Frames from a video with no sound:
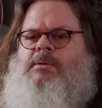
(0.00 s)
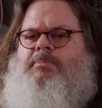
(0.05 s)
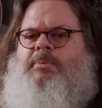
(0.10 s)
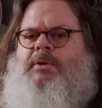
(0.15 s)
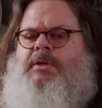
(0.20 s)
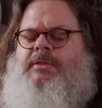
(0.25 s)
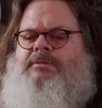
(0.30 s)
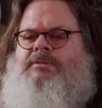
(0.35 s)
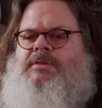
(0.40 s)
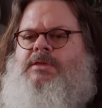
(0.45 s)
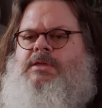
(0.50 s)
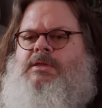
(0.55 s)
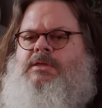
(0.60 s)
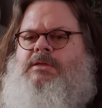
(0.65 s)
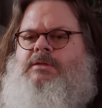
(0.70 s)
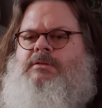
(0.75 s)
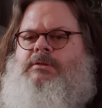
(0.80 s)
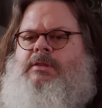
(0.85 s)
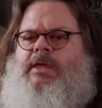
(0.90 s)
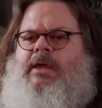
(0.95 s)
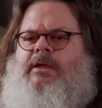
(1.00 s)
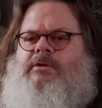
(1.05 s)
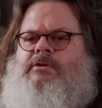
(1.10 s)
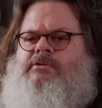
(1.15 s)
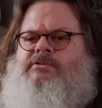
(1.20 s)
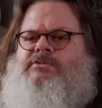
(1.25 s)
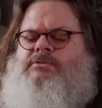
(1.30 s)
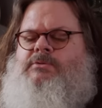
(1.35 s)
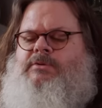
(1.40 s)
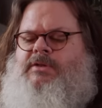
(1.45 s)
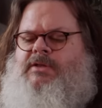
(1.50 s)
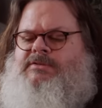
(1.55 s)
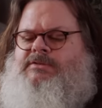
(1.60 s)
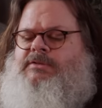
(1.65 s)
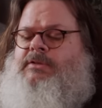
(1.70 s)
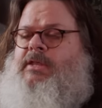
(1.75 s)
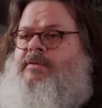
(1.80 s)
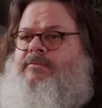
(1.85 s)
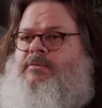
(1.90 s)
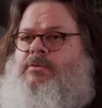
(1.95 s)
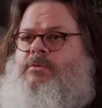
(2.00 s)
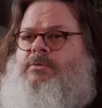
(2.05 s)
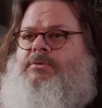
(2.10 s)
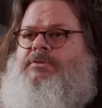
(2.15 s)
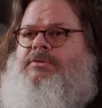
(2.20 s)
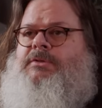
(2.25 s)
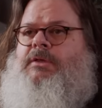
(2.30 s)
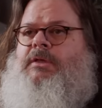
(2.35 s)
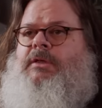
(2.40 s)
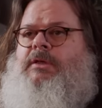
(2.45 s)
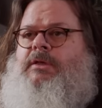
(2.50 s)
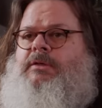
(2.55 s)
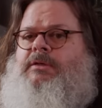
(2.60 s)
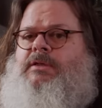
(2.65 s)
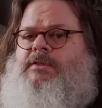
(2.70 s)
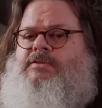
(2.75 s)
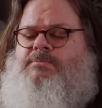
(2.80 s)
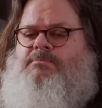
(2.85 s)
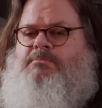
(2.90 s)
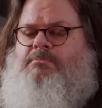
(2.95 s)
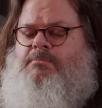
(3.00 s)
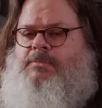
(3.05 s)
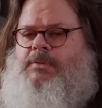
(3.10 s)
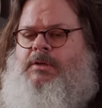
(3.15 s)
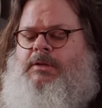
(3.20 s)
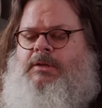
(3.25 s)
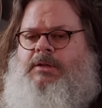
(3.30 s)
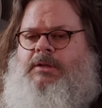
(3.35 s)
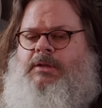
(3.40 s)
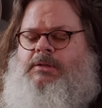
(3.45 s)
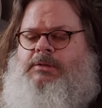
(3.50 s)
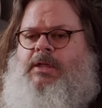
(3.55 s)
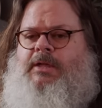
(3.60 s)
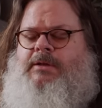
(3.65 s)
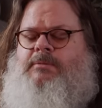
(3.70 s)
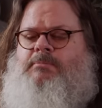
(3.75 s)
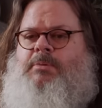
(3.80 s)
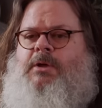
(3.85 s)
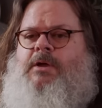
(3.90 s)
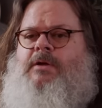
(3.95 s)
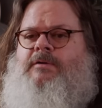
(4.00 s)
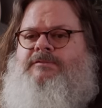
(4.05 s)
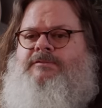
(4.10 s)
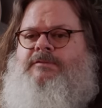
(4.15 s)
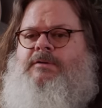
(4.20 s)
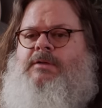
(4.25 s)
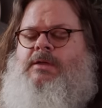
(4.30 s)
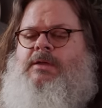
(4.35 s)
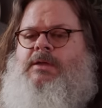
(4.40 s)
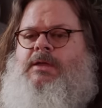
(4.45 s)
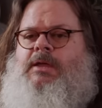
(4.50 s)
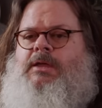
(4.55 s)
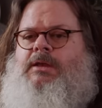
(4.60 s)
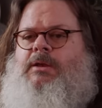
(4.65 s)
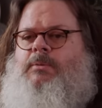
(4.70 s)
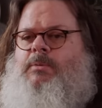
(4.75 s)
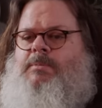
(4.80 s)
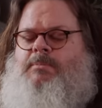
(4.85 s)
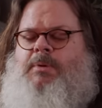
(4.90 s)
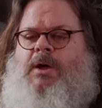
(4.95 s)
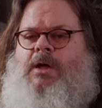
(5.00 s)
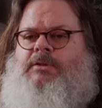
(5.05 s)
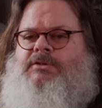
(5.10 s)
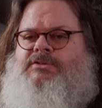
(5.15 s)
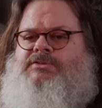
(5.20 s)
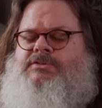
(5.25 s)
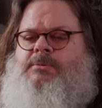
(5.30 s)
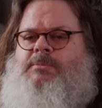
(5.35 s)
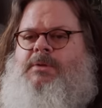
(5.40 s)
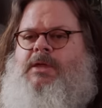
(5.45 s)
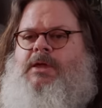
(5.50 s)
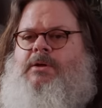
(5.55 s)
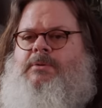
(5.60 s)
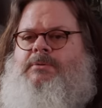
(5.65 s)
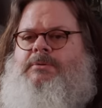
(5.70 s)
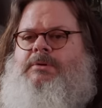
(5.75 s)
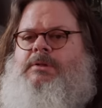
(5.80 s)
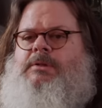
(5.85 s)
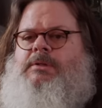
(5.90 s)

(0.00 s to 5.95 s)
but the lacquer still gets leveled, uh, gets uh, a light buff, and then we polish them out.